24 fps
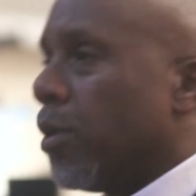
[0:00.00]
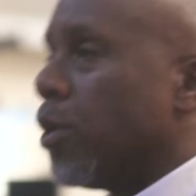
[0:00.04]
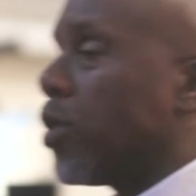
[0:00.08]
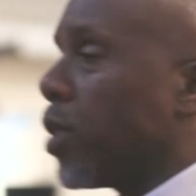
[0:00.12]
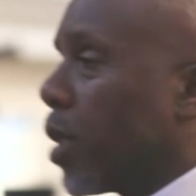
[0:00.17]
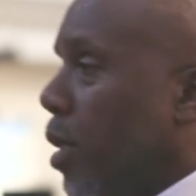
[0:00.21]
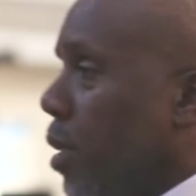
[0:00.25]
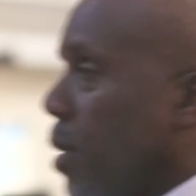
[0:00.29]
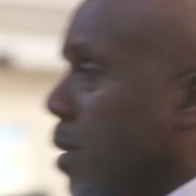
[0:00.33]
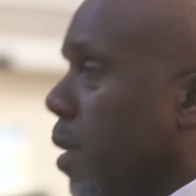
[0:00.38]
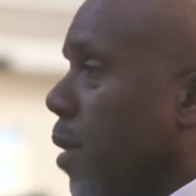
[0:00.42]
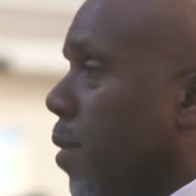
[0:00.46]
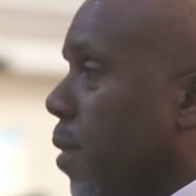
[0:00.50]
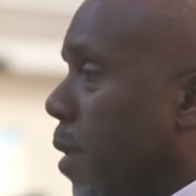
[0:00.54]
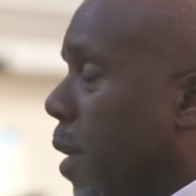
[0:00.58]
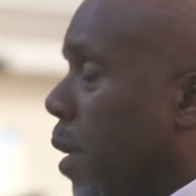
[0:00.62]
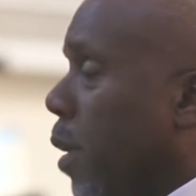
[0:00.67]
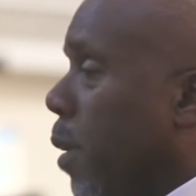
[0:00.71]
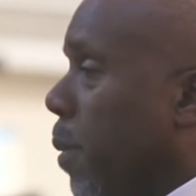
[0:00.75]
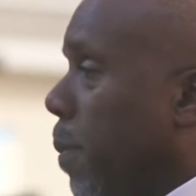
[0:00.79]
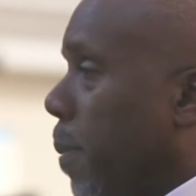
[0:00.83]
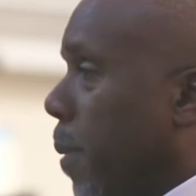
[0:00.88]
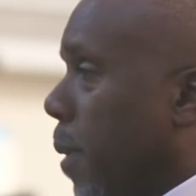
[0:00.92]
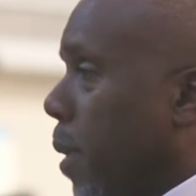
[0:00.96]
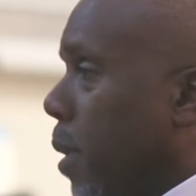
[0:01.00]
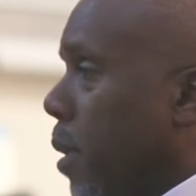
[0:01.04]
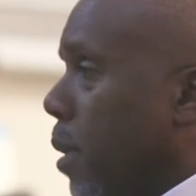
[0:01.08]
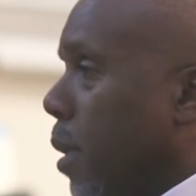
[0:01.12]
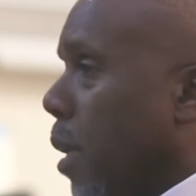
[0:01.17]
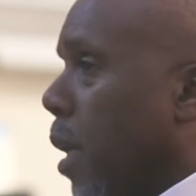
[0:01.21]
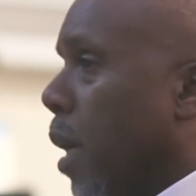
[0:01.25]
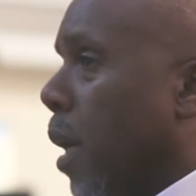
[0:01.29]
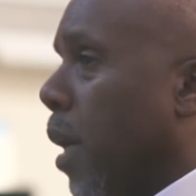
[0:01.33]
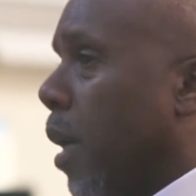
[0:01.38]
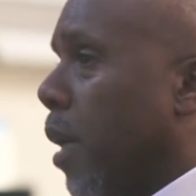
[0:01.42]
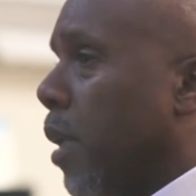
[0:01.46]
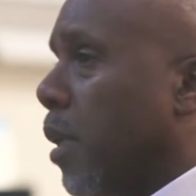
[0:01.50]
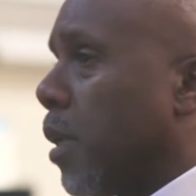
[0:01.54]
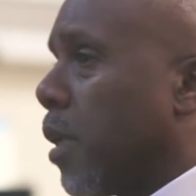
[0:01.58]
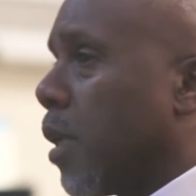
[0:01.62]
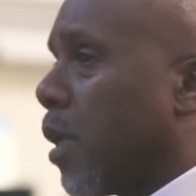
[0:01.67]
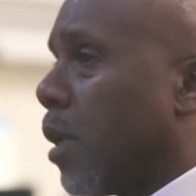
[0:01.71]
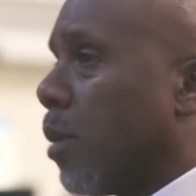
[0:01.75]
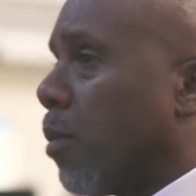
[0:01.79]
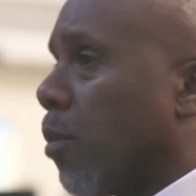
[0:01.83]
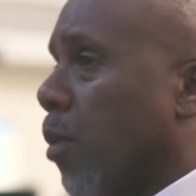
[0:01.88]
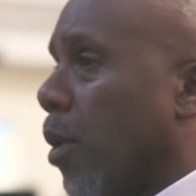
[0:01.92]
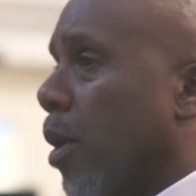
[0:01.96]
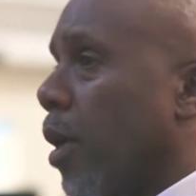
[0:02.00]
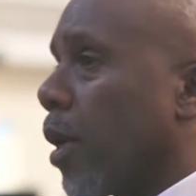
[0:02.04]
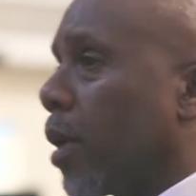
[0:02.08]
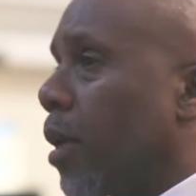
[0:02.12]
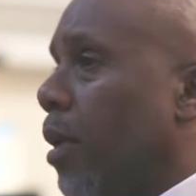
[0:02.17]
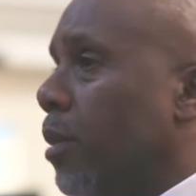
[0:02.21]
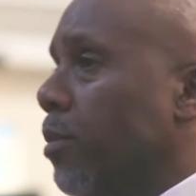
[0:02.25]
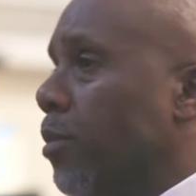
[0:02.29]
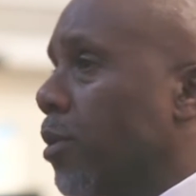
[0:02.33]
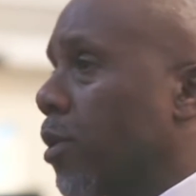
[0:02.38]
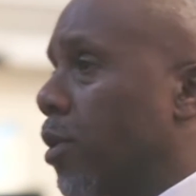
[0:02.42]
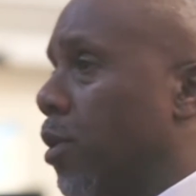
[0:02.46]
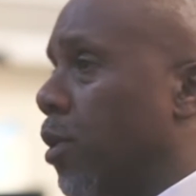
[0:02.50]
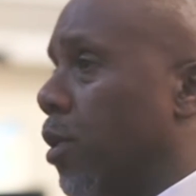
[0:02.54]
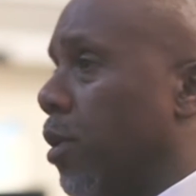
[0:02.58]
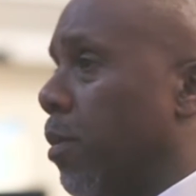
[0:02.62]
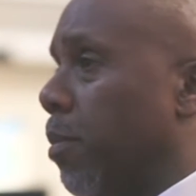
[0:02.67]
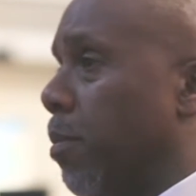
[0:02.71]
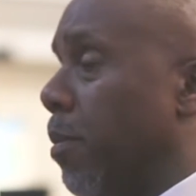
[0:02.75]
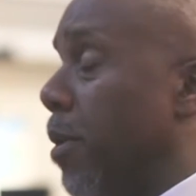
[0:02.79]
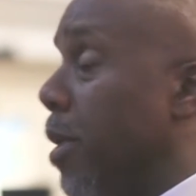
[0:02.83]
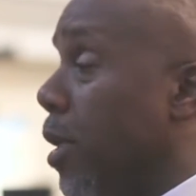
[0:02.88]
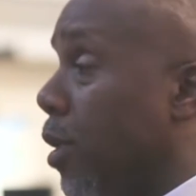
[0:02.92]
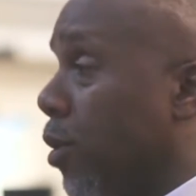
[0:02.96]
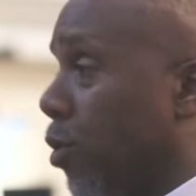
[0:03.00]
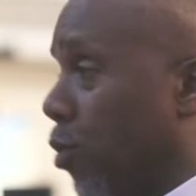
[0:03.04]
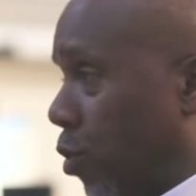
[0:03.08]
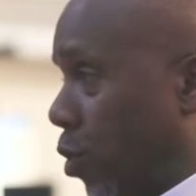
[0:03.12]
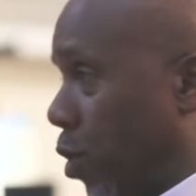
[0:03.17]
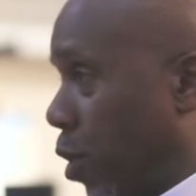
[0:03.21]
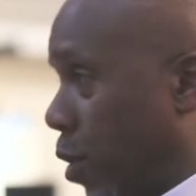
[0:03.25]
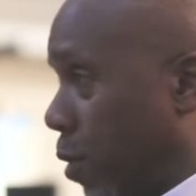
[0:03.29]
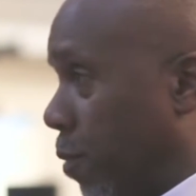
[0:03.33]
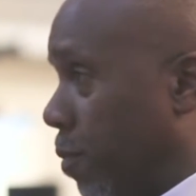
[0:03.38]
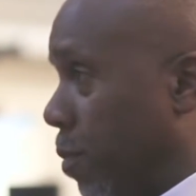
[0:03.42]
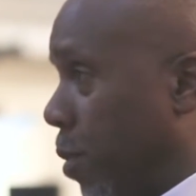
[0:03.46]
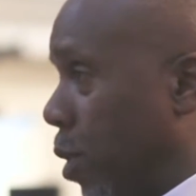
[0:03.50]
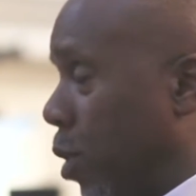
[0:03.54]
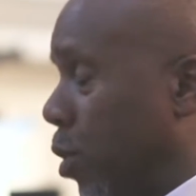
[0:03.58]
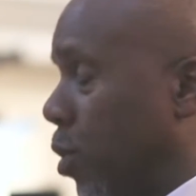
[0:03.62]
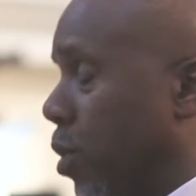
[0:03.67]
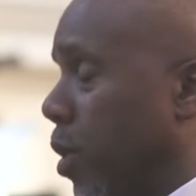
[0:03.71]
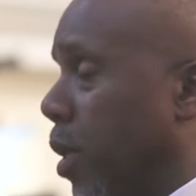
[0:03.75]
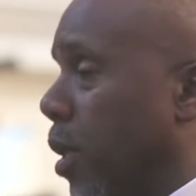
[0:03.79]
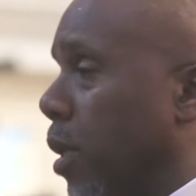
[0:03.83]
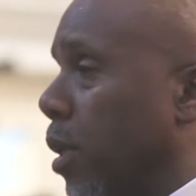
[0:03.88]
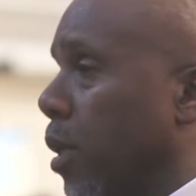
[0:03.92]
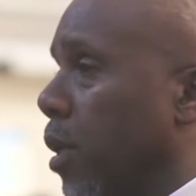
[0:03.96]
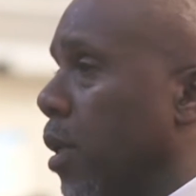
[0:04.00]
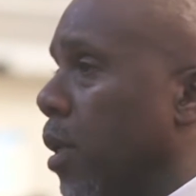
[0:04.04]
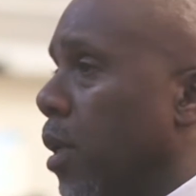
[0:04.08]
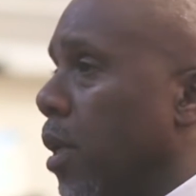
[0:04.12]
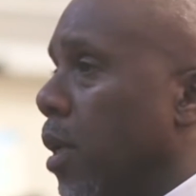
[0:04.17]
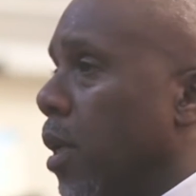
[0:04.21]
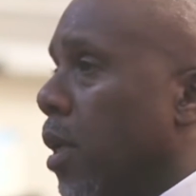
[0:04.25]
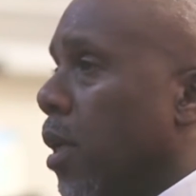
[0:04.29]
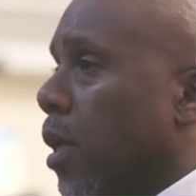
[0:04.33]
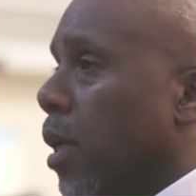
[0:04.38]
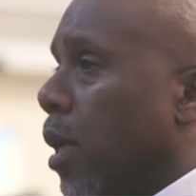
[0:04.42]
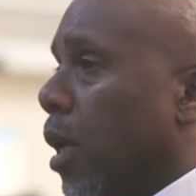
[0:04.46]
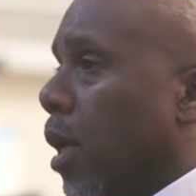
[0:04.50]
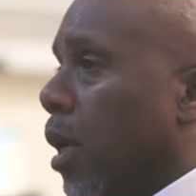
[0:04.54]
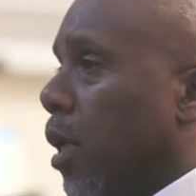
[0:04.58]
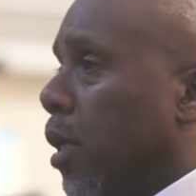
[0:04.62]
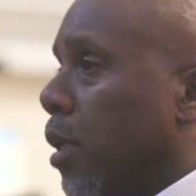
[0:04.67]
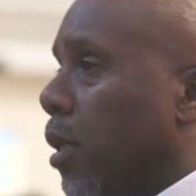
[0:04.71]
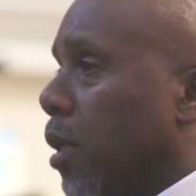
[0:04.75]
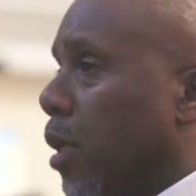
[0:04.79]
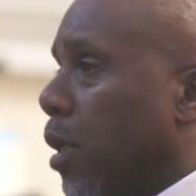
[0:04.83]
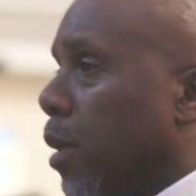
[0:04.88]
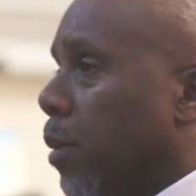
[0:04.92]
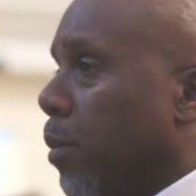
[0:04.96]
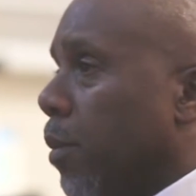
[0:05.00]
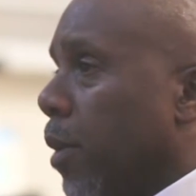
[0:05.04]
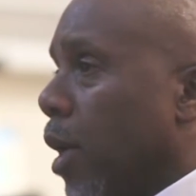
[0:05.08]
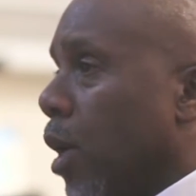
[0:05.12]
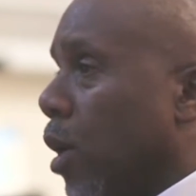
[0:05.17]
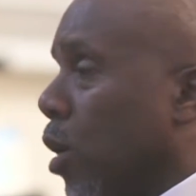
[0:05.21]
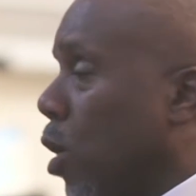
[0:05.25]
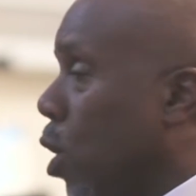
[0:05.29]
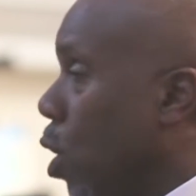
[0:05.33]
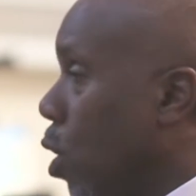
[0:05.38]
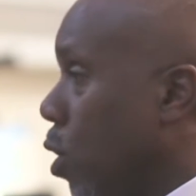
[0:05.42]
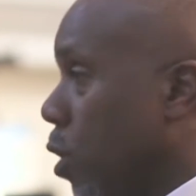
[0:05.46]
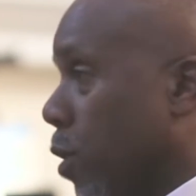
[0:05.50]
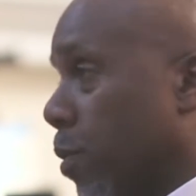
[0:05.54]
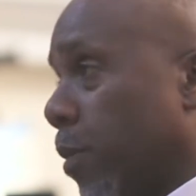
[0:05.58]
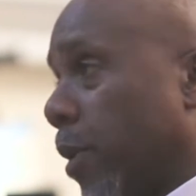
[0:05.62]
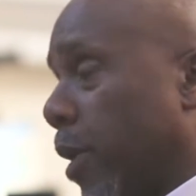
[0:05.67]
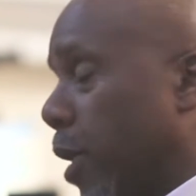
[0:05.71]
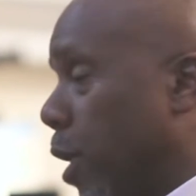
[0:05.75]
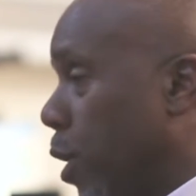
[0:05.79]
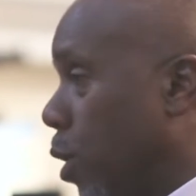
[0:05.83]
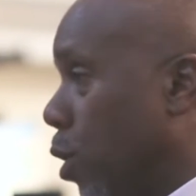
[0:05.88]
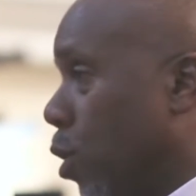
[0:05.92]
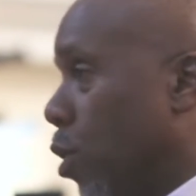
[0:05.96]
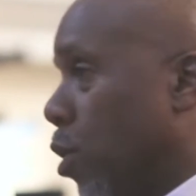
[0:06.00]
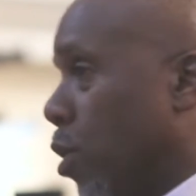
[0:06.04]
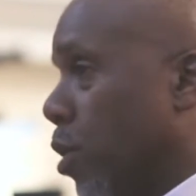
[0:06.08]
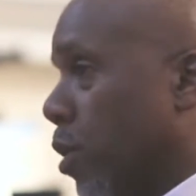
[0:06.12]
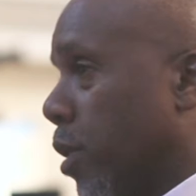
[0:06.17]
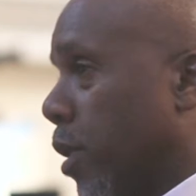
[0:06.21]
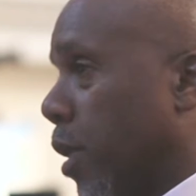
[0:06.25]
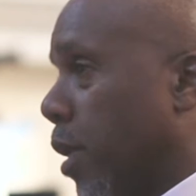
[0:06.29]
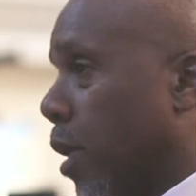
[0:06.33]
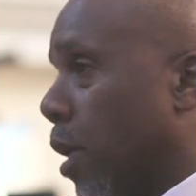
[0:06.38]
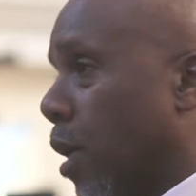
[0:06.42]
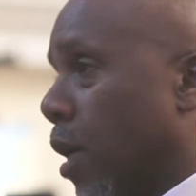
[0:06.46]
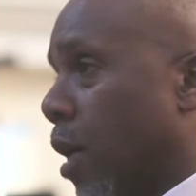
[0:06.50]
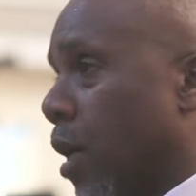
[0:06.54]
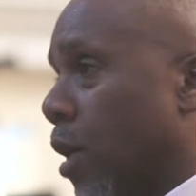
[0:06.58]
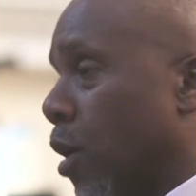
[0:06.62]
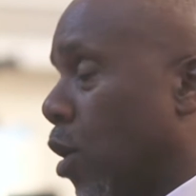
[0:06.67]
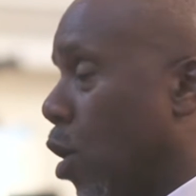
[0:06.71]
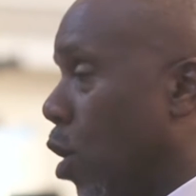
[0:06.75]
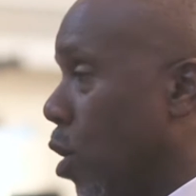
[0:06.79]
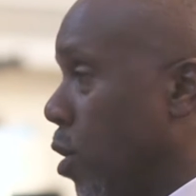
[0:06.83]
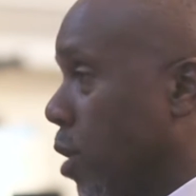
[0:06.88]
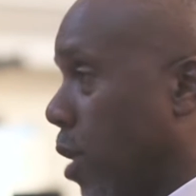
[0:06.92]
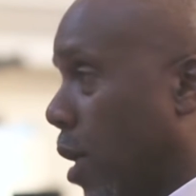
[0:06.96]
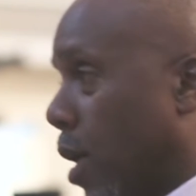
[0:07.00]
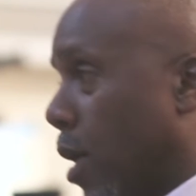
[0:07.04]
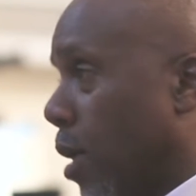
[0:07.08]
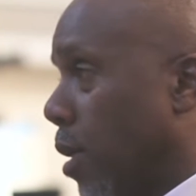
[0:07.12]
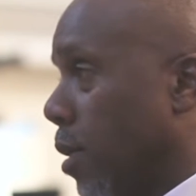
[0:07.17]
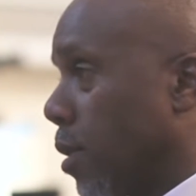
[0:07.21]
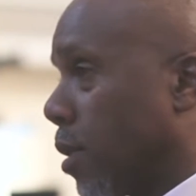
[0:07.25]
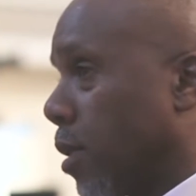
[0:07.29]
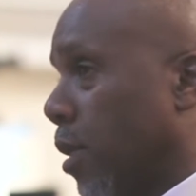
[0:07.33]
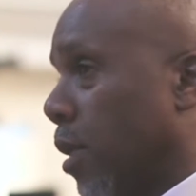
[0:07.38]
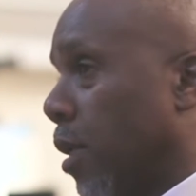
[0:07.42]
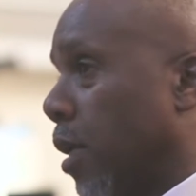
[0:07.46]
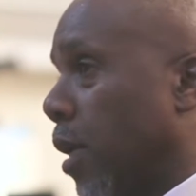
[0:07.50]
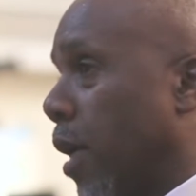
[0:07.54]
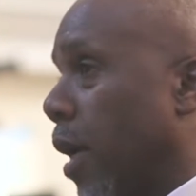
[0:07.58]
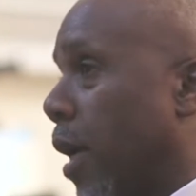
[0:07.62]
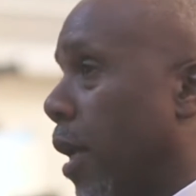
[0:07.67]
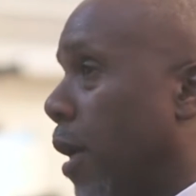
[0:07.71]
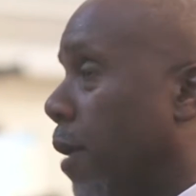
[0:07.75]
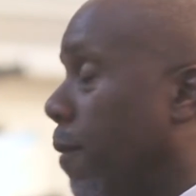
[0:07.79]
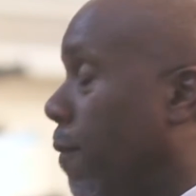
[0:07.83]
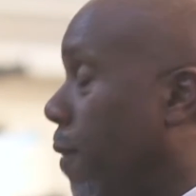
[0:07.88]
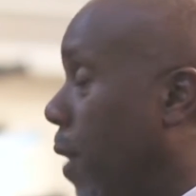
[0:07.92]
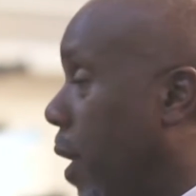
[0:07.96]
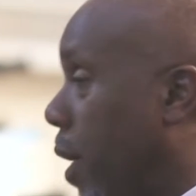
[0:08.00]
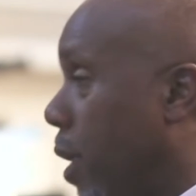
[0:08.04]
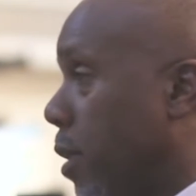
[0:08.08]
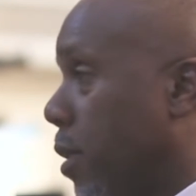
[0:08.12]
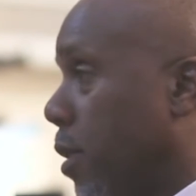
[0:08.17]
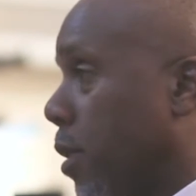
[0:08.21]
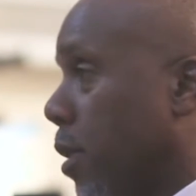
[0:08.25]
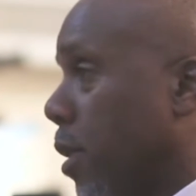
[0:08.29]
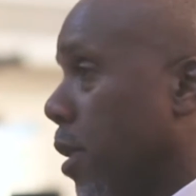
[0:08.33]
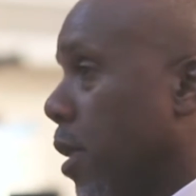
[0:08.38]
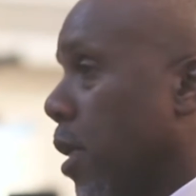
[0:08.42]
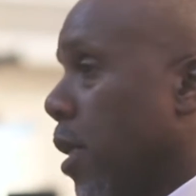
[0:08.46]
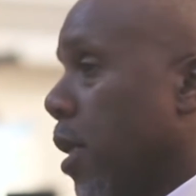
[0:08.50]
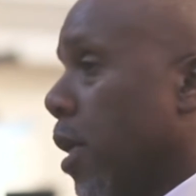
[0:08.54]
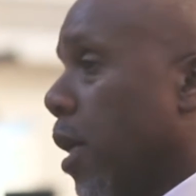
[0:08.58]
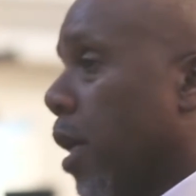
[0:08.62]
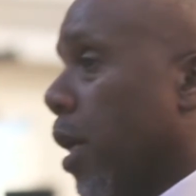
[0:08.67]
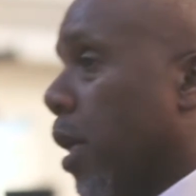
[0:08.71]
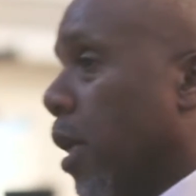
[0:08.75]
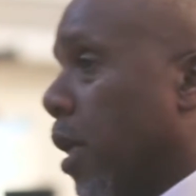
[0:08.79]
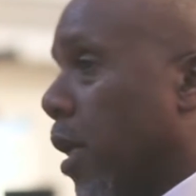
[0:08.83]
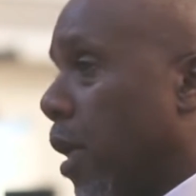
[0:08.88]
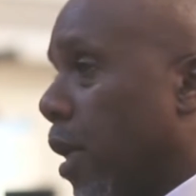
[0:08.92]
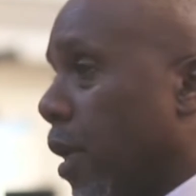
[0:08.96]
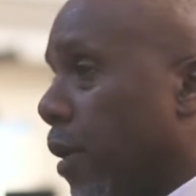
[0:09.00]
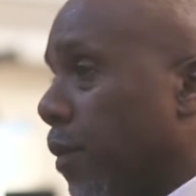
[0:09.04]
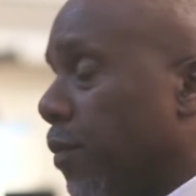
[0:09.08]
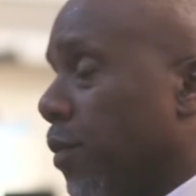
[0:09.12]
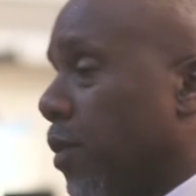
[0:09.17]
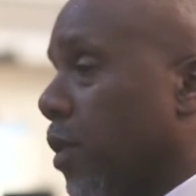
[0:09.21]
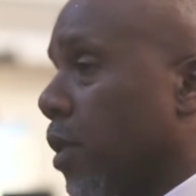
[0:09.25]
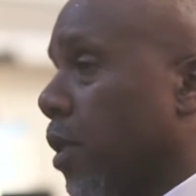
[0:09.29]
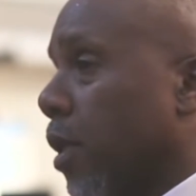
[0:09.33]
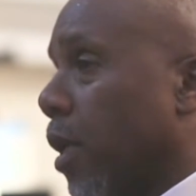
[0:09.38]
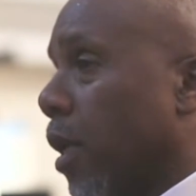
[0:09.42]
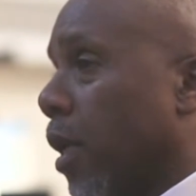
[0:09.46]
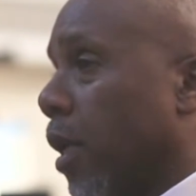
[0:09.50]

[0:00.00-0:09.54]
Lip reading: Music is a therapy, and when it comes to the ministry of music, it unlocks many doors. It unlocks hearts. It elevates. It lifts.